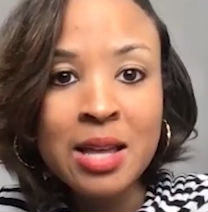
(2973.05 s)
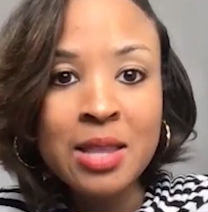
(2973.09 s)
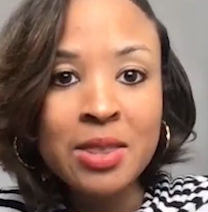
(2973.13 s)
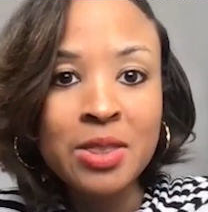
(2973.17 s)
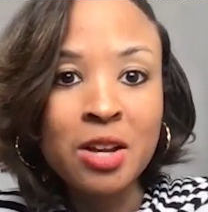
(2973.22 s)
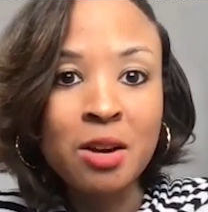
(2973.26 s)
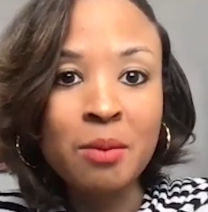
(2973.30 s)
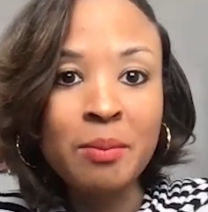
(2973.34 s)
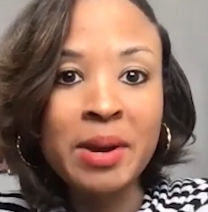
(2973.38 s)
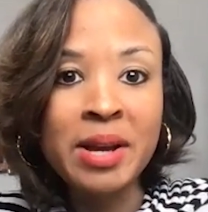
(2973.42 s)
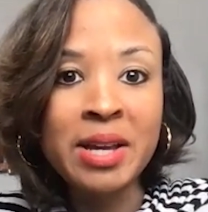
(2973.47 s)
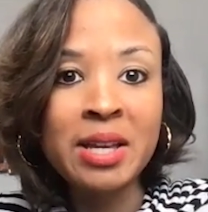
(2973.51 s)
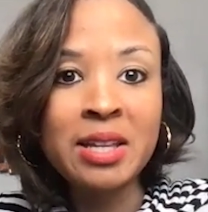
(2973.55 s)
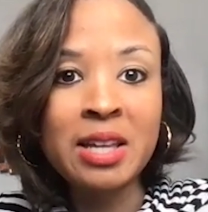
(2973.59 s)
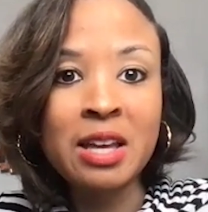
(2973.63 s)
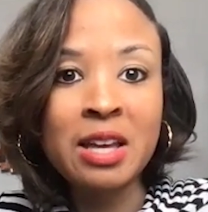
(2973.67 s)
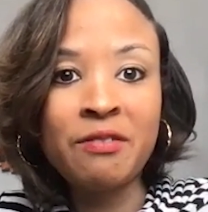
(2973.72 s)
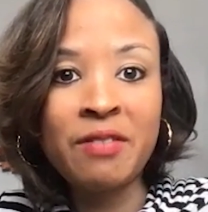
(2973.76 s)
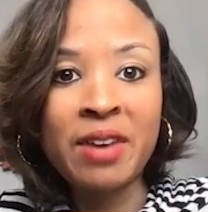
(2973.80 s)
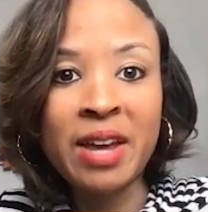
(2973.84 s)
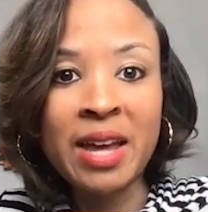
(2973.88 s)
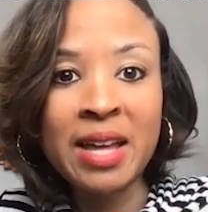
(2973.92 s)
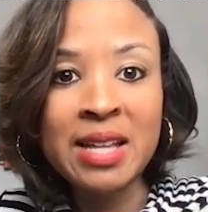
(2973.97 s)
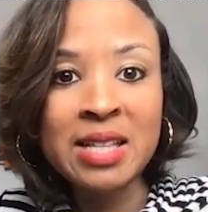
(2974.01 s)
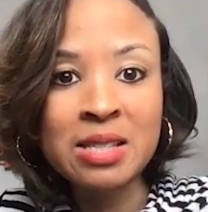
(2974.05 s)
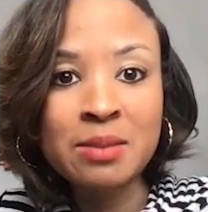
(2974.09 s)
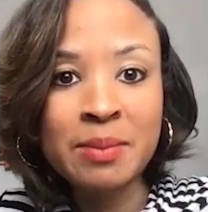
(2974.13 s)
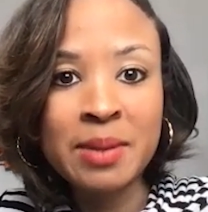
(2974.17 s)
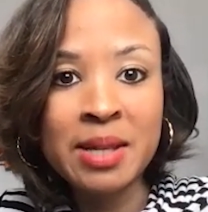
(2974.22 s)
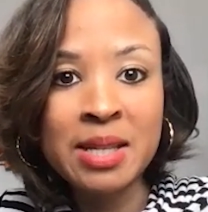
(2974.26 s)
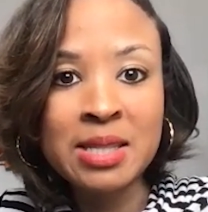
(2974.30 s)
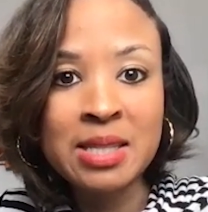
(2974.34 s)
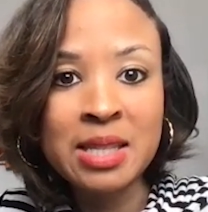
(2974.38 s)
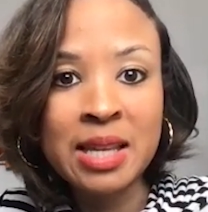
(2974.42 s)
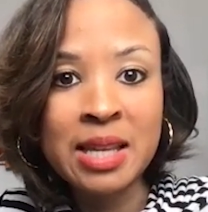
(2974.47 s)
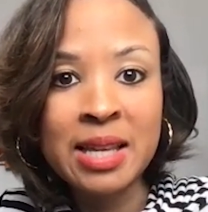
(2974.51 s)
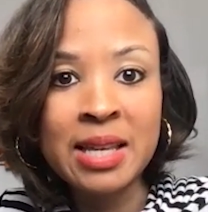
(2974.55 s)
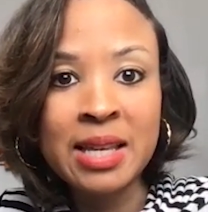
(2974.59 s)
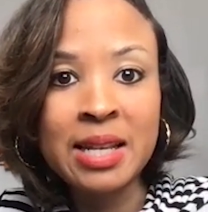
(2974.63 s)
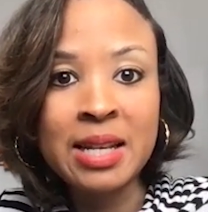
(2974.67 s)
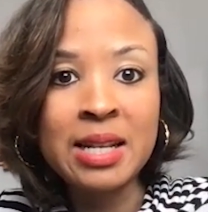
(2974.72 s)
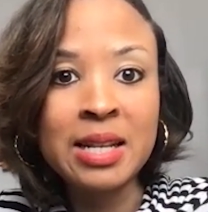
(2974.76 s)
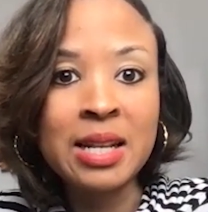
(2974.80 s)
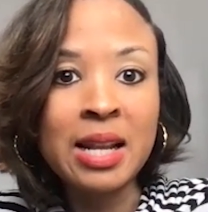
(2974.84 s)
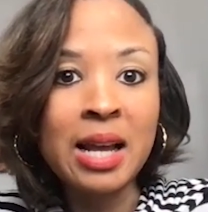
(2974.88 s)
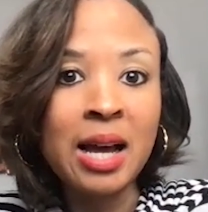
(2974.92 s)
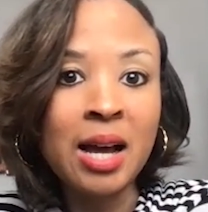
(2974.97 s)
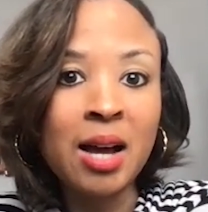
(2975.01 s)
They're making advancements
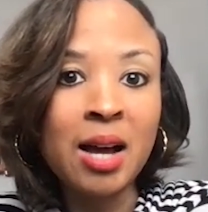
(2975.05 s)
in